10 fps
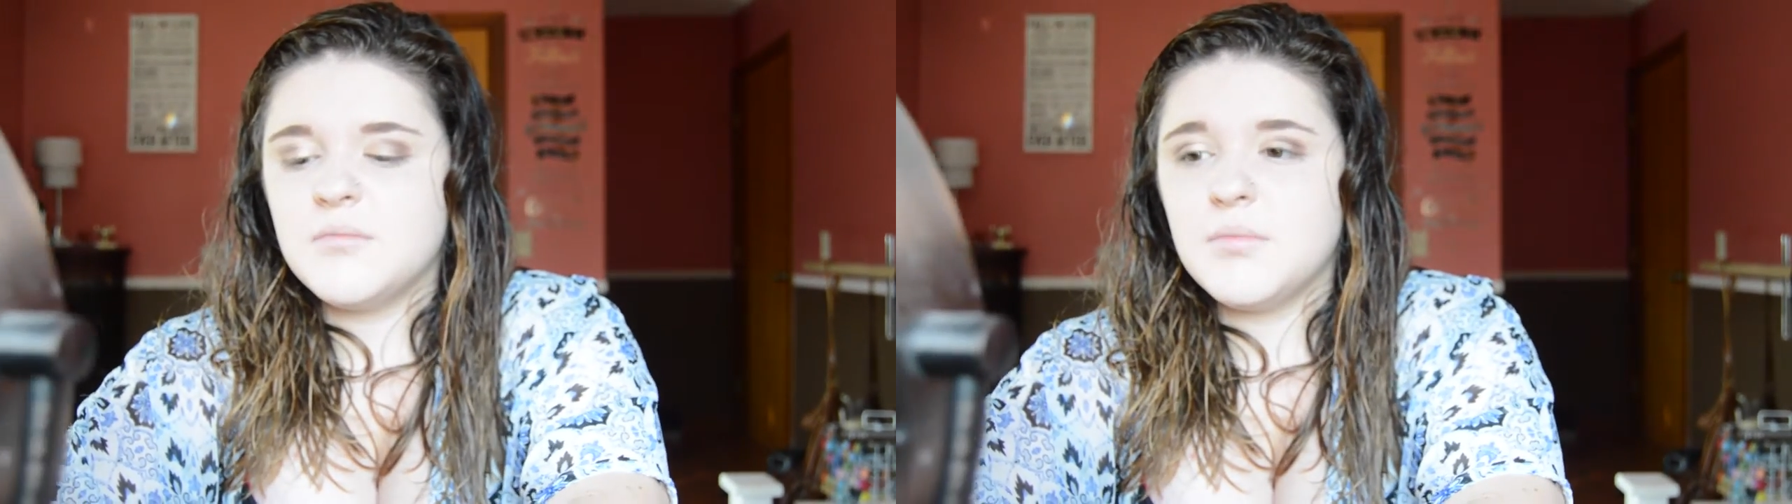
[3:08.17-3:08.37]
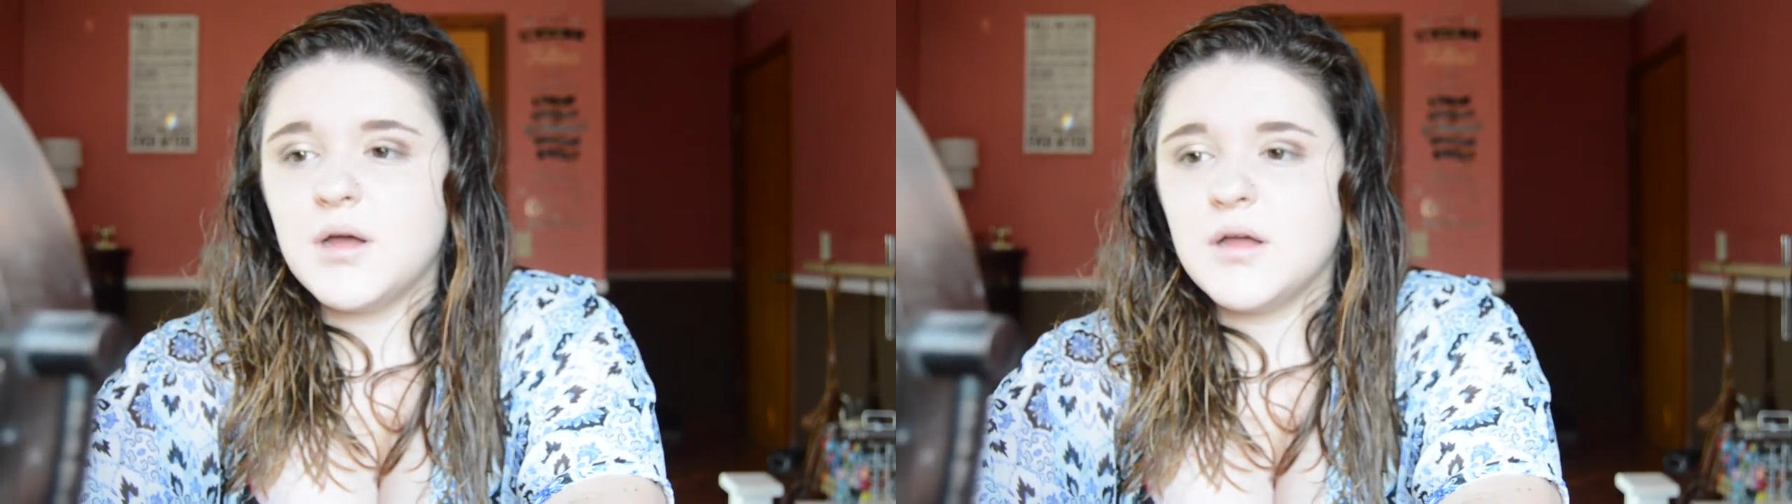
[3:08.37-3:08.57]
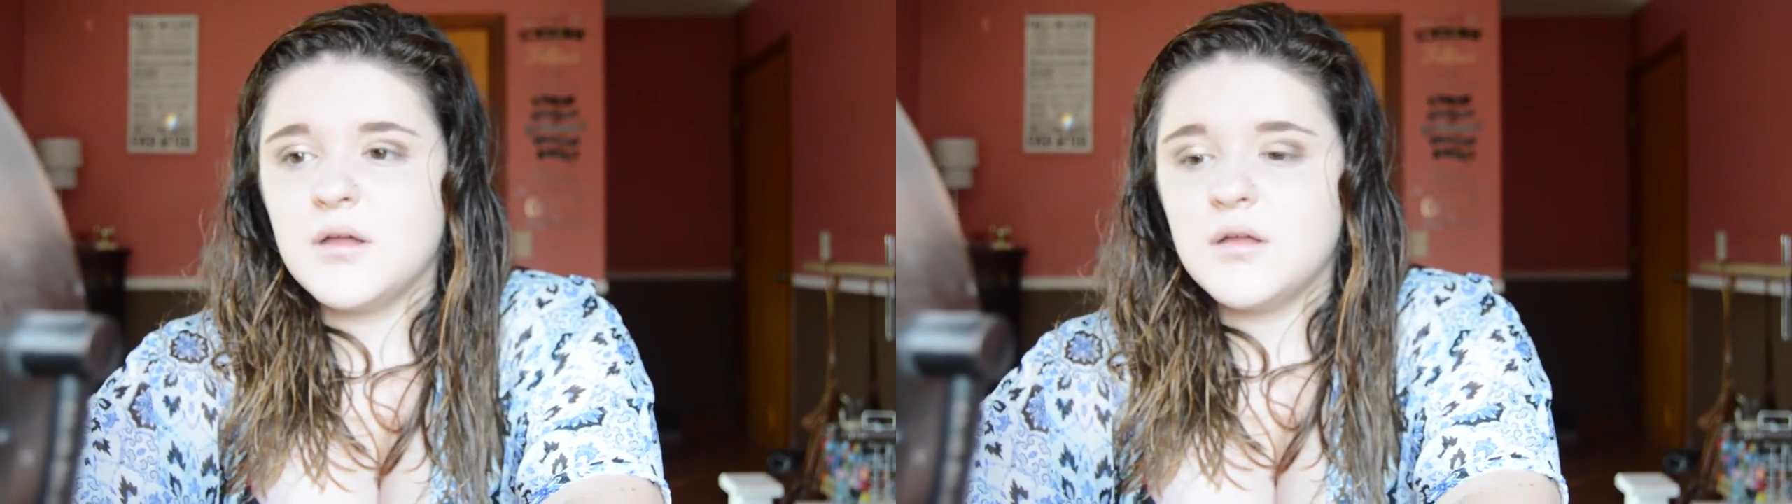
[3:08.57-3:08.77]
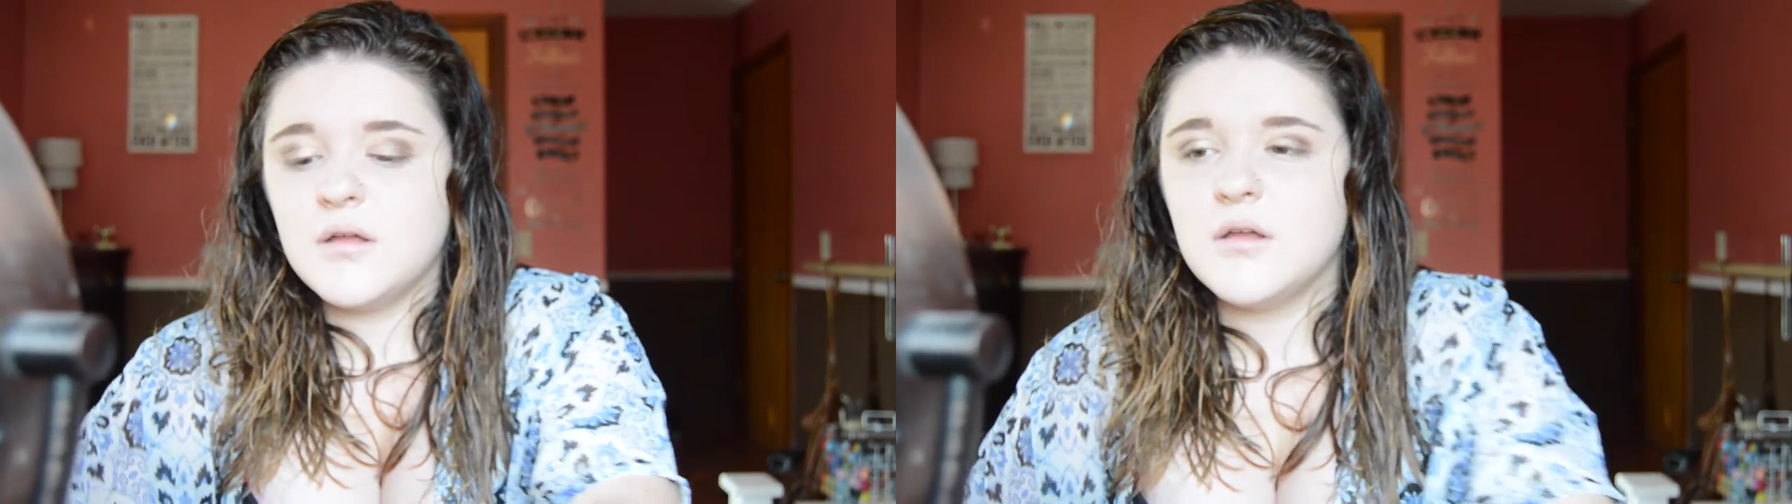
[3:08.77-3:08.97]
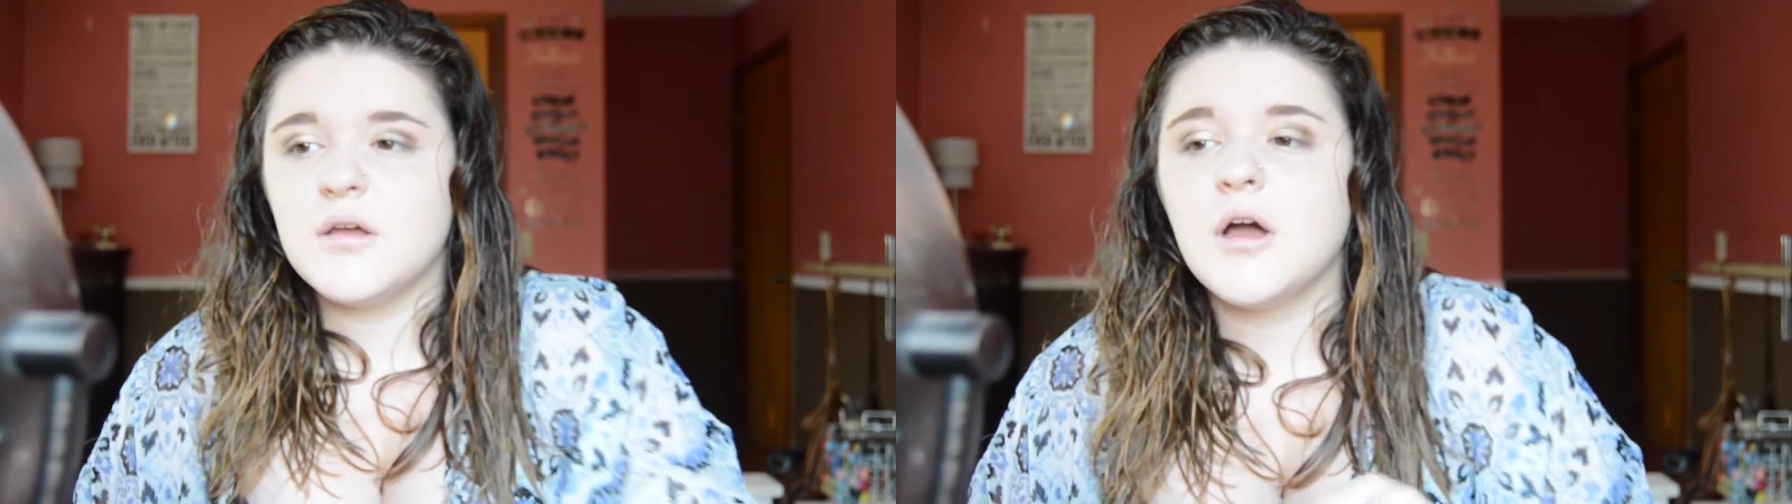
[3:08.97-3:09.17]
but
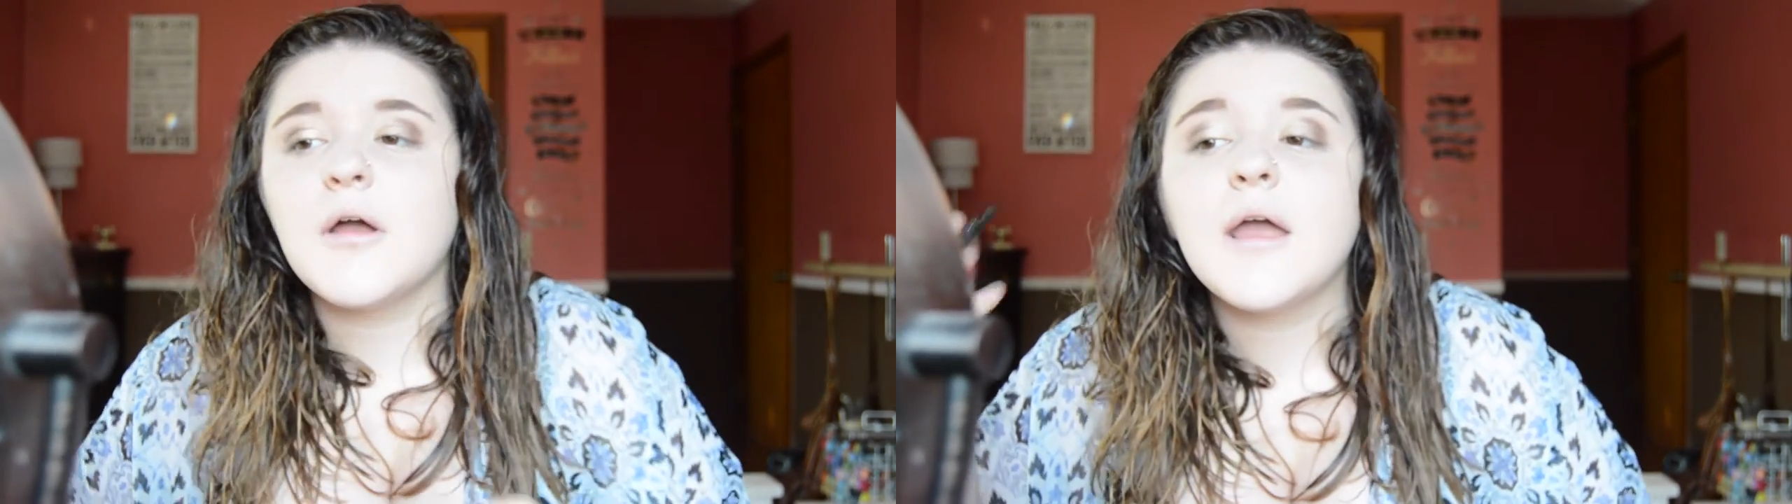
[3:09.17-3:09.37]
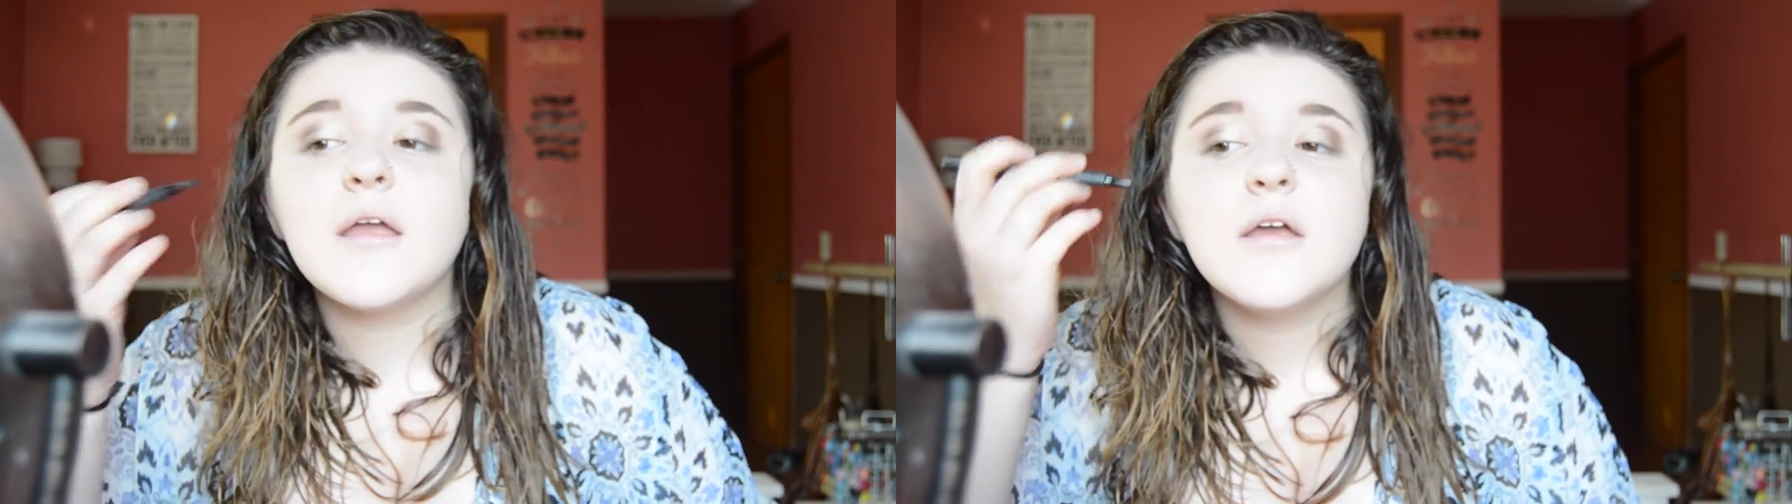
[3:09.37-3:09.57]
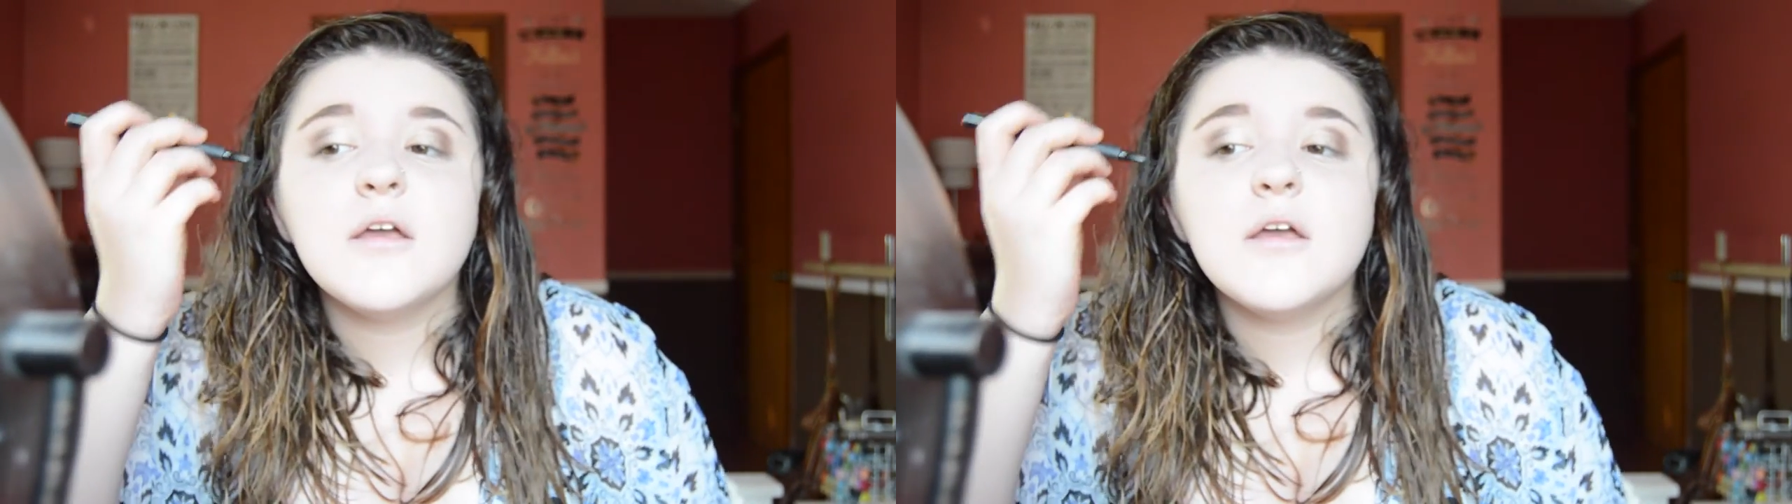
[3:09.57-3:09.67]
okay.